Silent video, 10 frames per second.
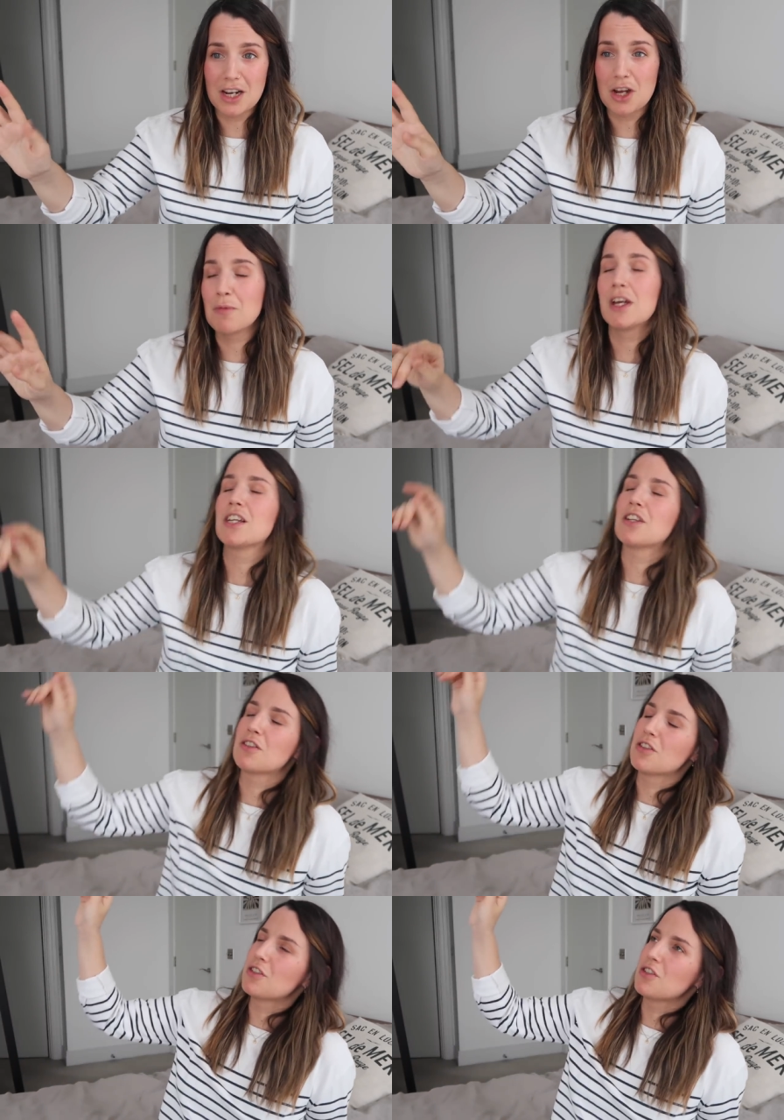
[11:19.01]
And I'm like
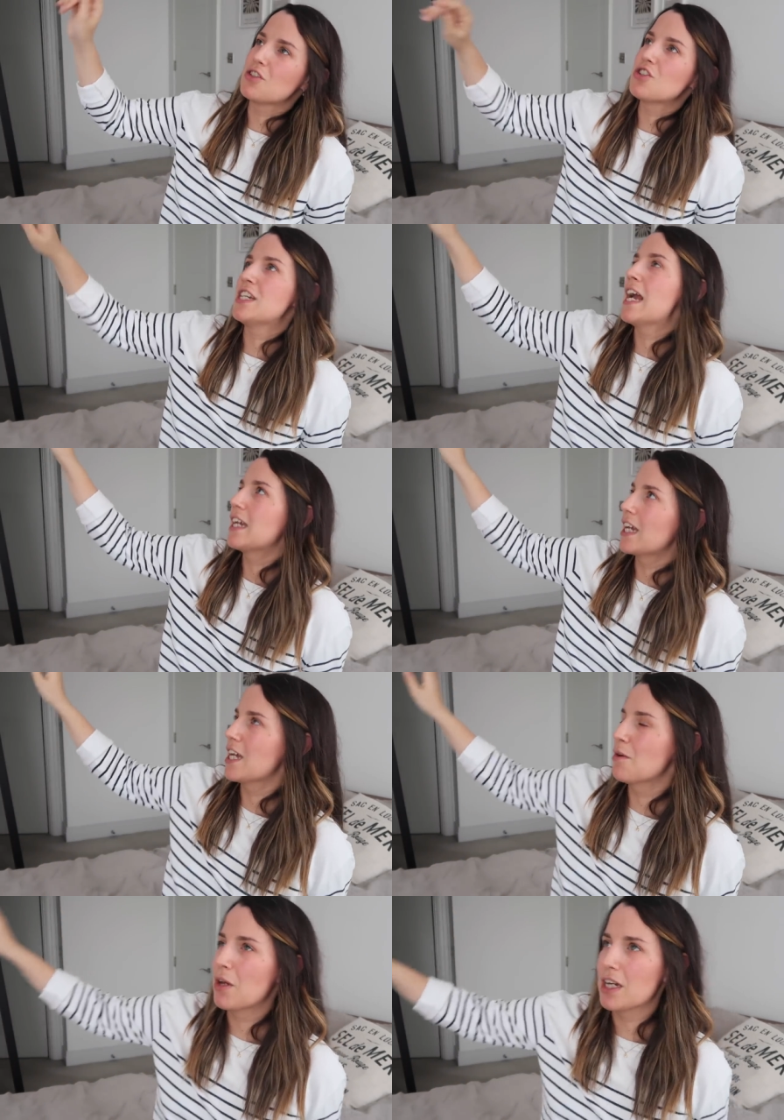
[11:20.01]
yelling at
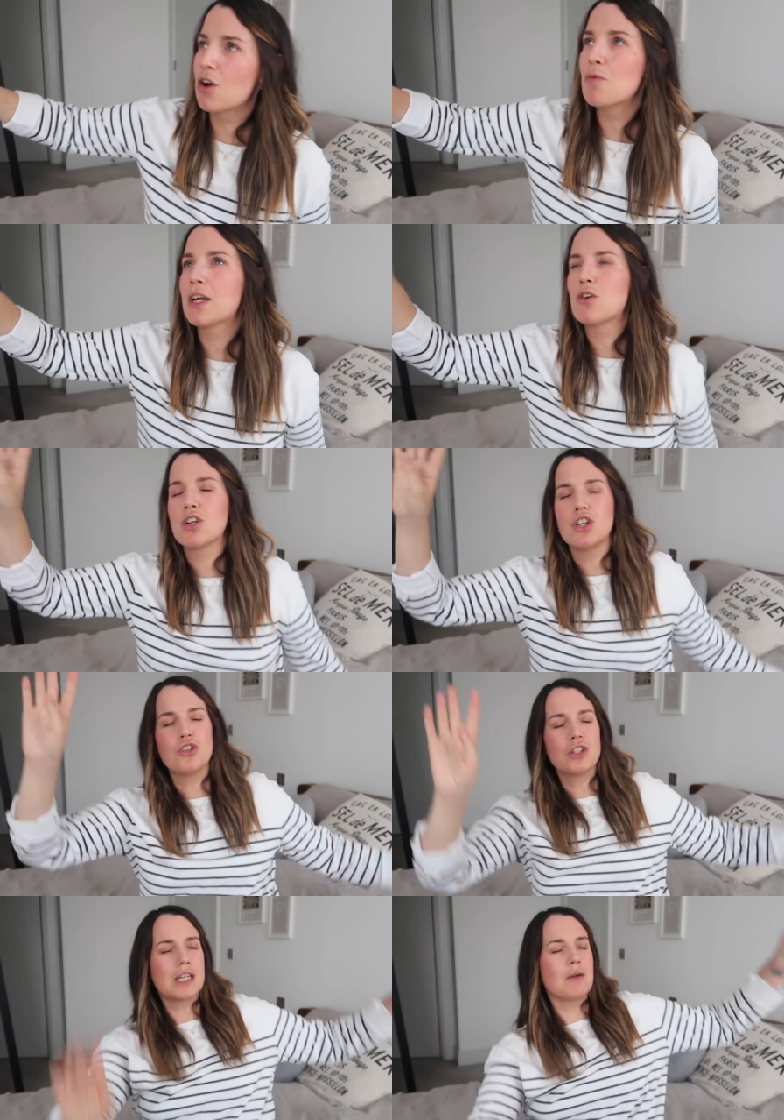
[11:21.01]
him like, oh my God, can
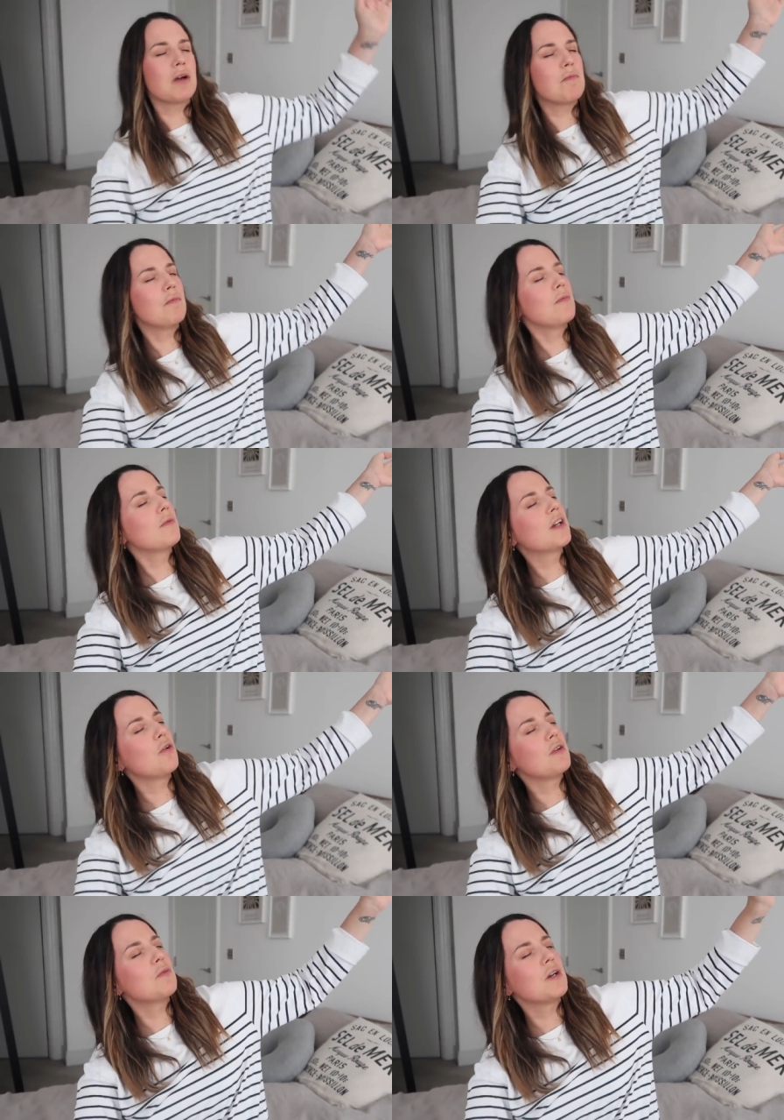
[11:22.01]
you just
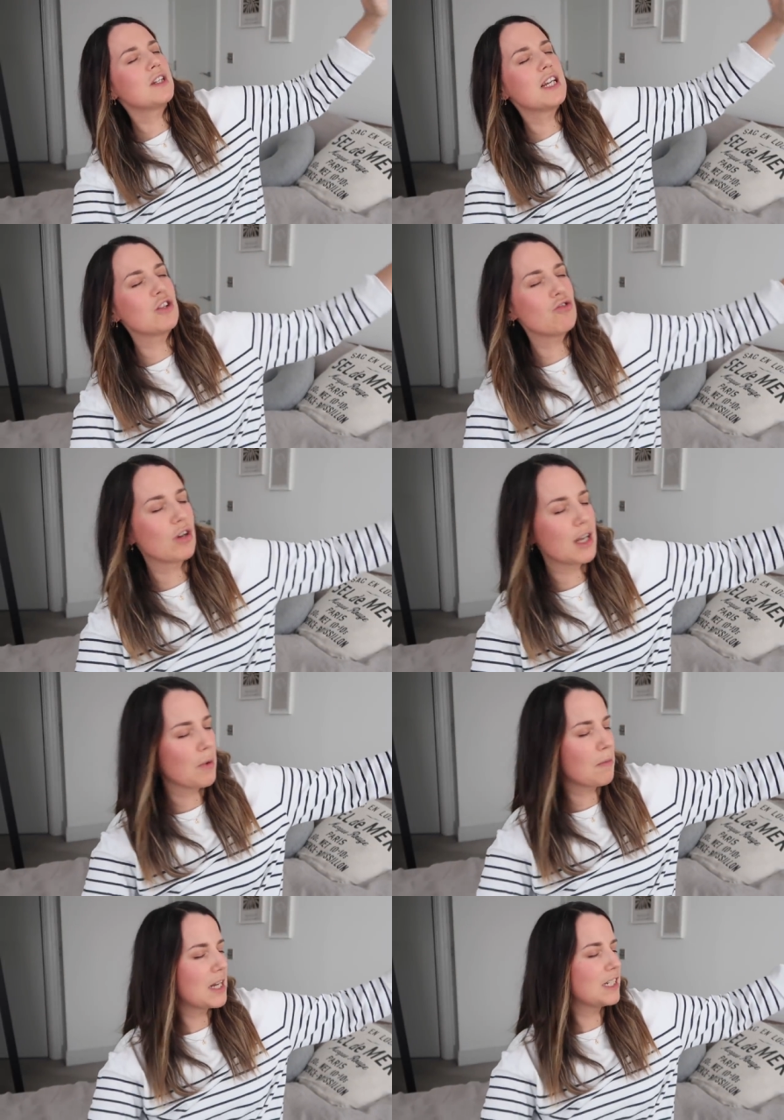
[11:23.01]
go into my knicker drawer and
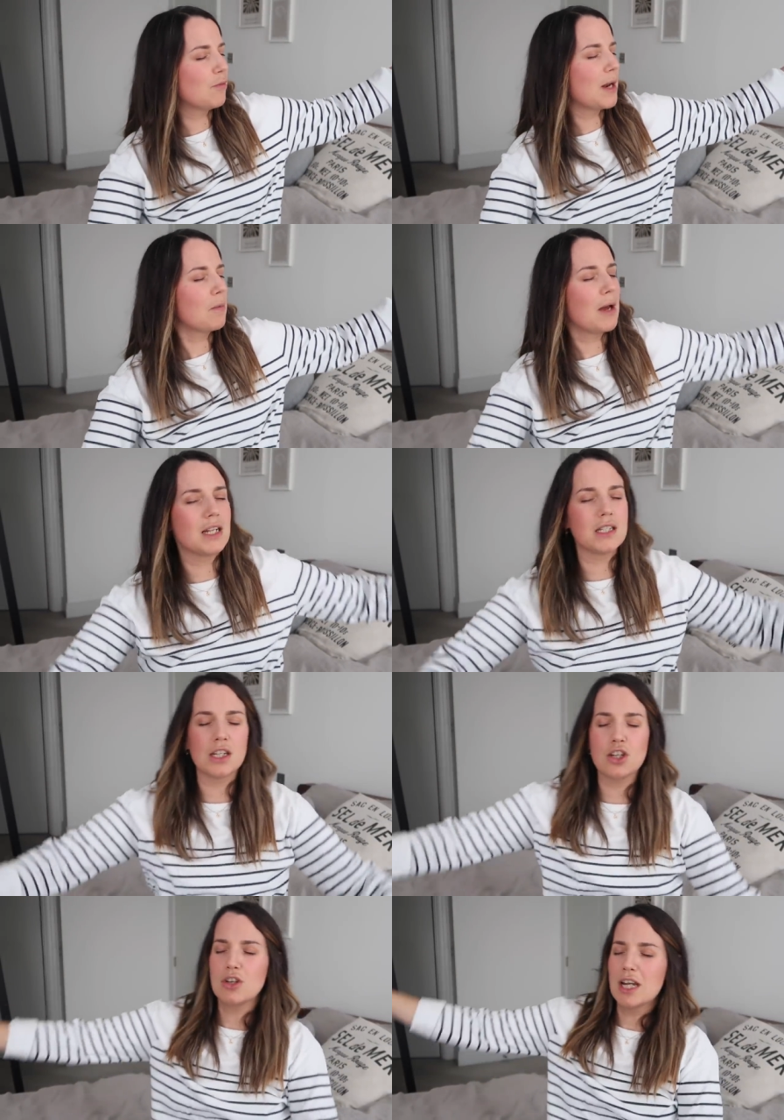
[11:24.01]
get my massive black pants,
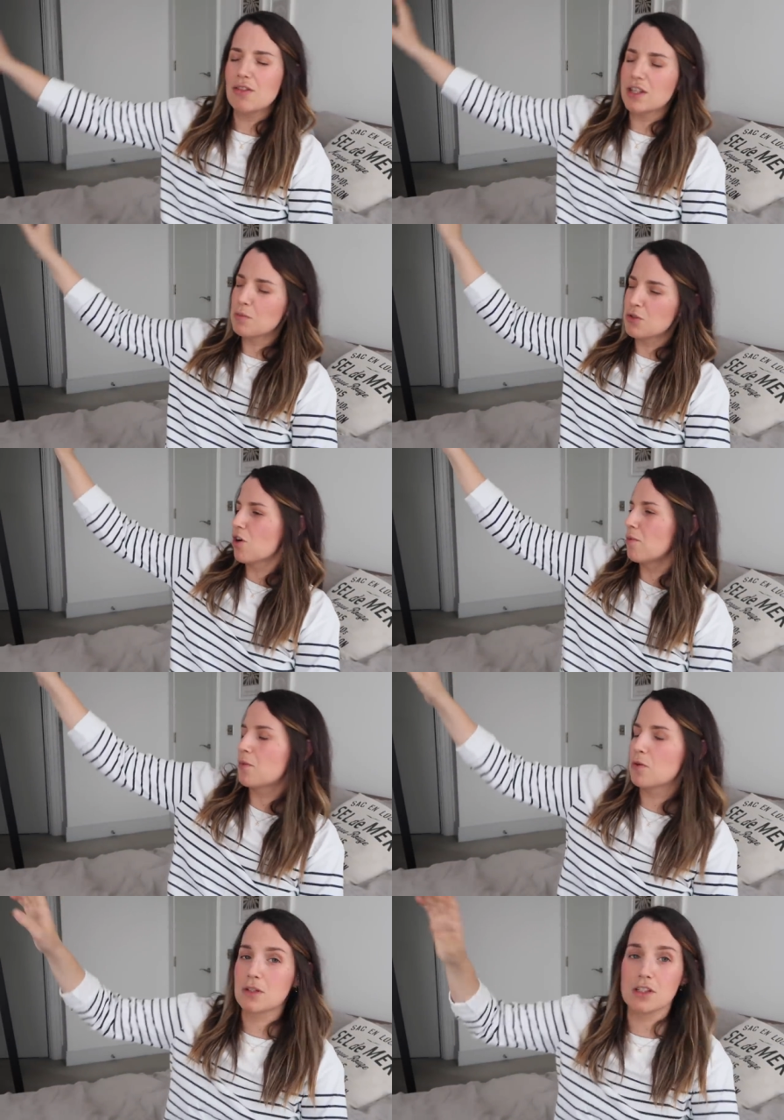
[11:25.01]
and can you get these pajama
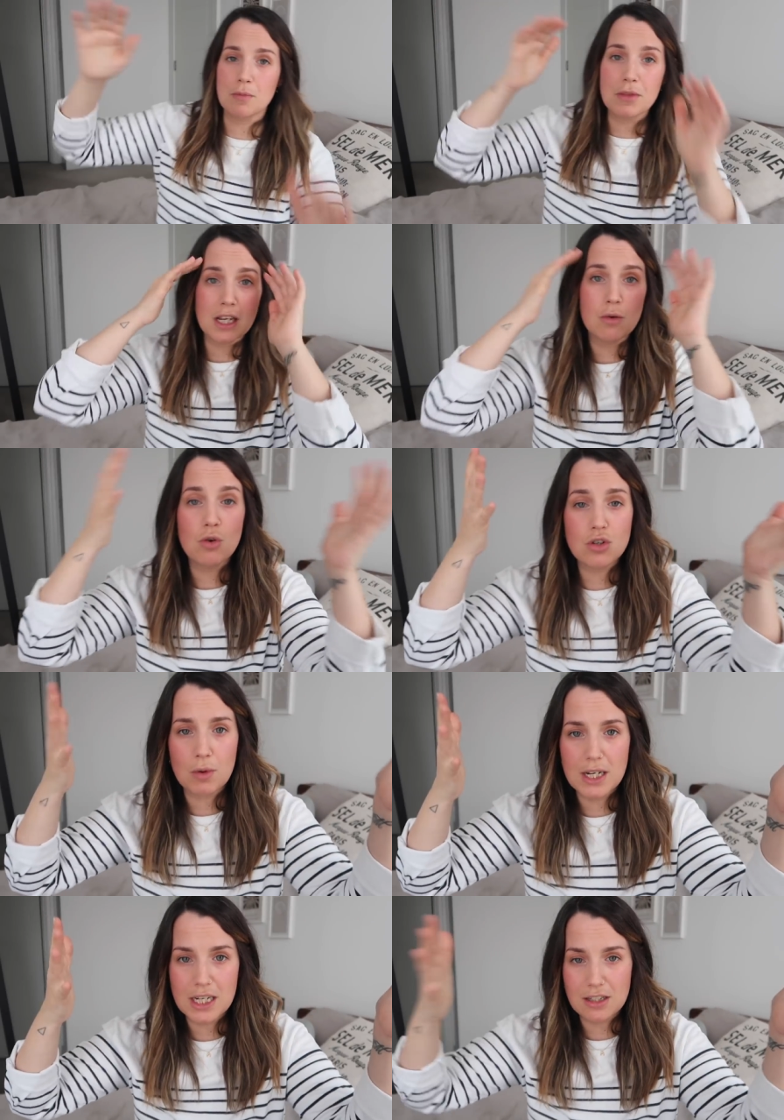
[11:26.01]
bottoms? Because I'm thinking, what
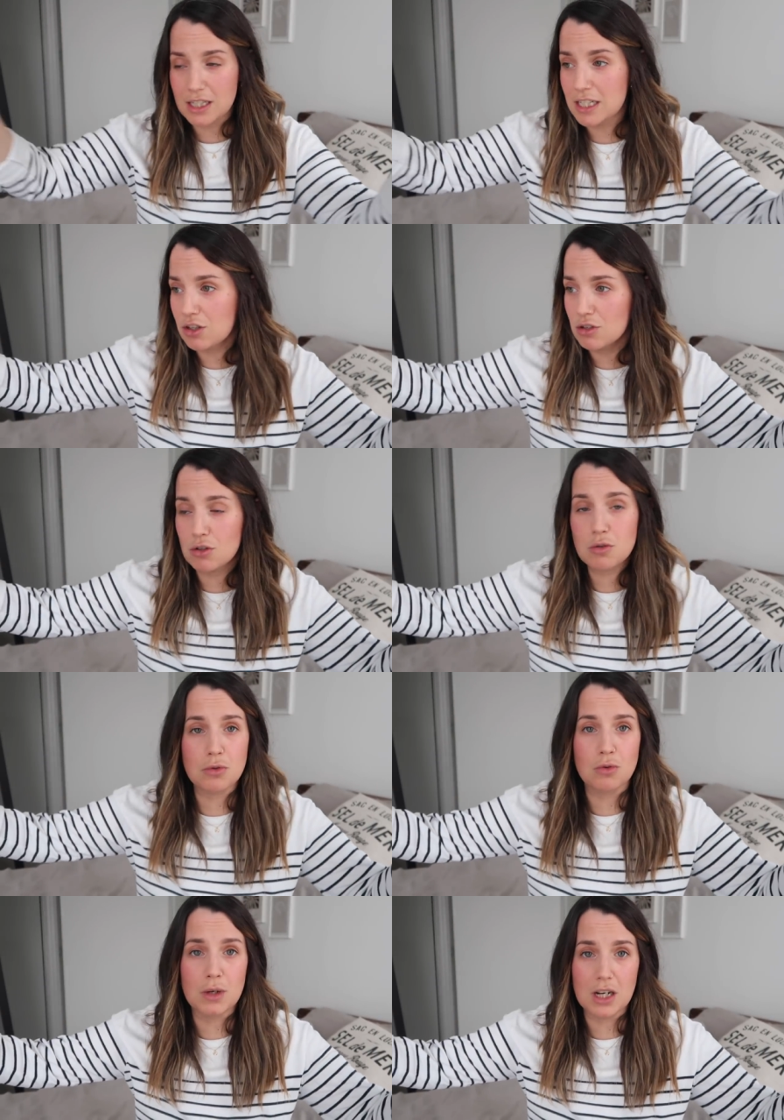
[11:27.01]
do I need? I need to go to
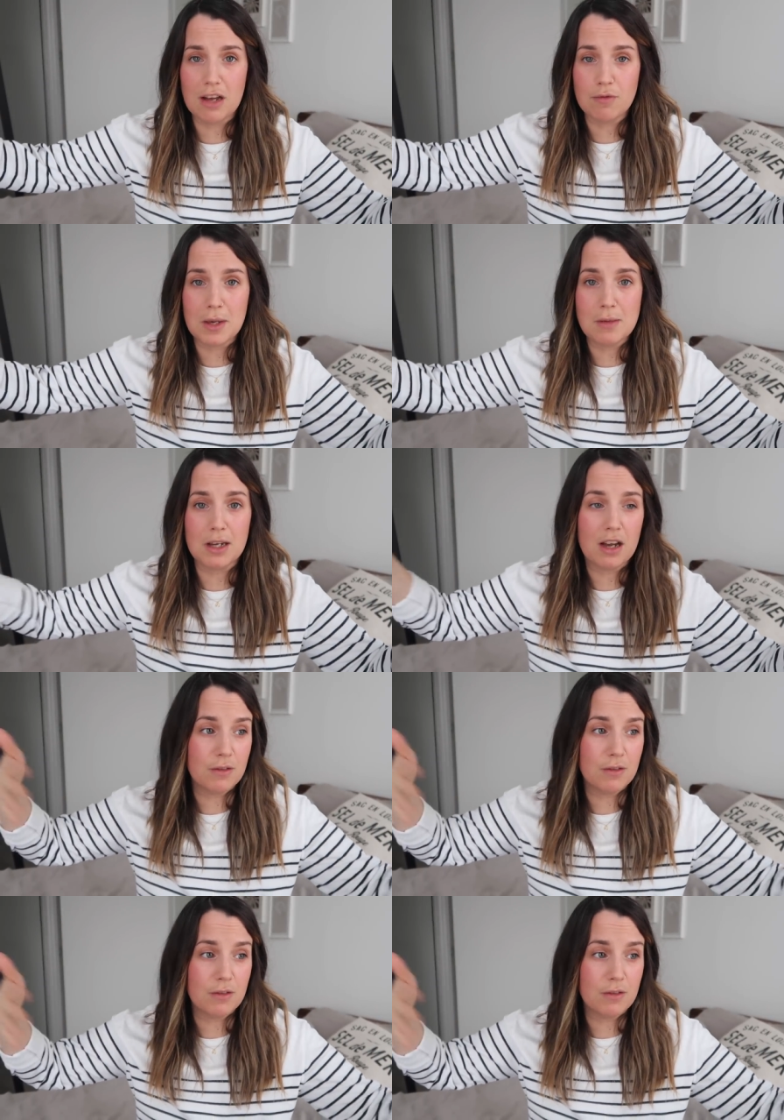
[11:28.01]
hospital and we're going to have a baby.